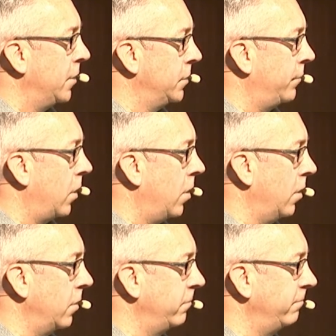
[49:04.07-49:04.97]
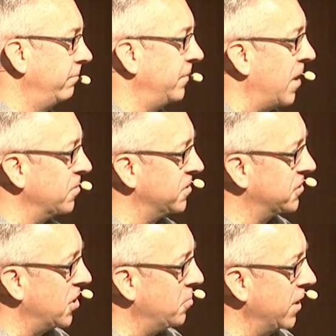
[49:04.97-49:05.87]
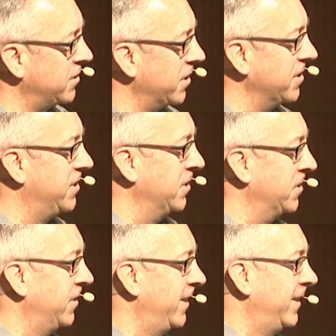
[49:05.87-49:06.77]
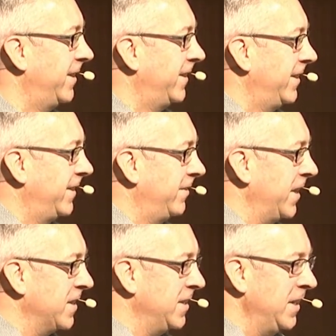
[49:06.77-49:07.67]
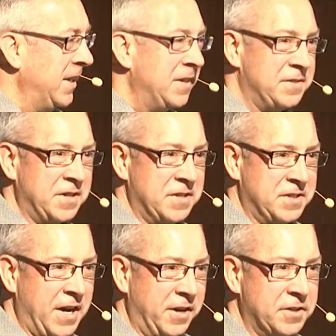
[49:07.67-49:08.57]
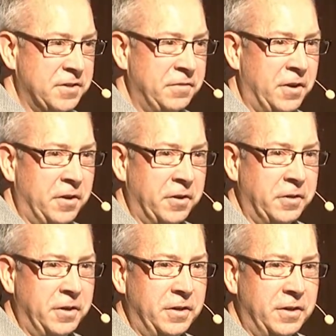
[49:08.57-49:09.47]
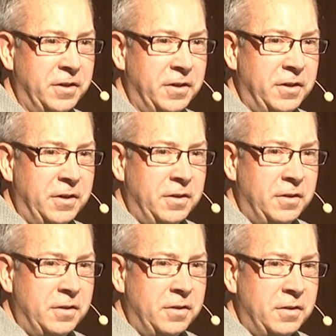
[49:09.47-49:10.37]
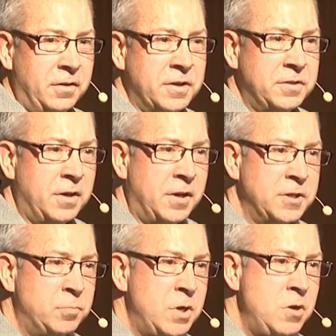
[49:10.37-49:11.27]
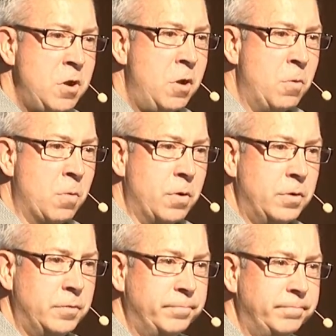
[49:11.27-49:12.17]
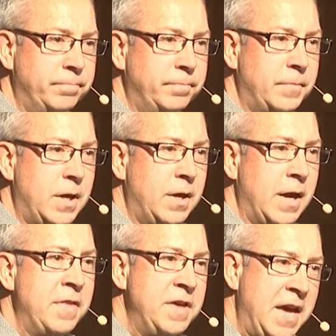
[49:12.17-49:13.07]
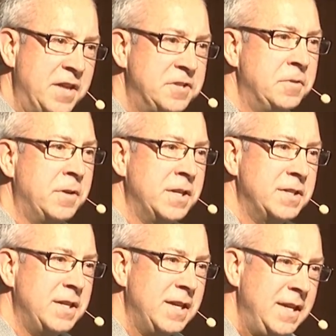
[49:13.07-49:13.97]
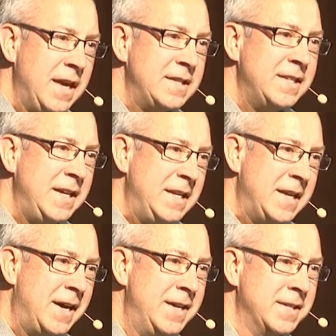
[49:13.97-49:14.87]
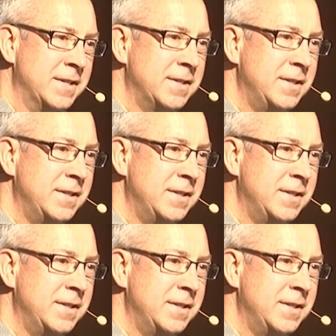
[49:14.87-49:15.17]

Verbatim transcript: of our heart? And that was the psalm I turned to, because he gives the desires of the heart. Does the husband know? And the answer is yes, he does.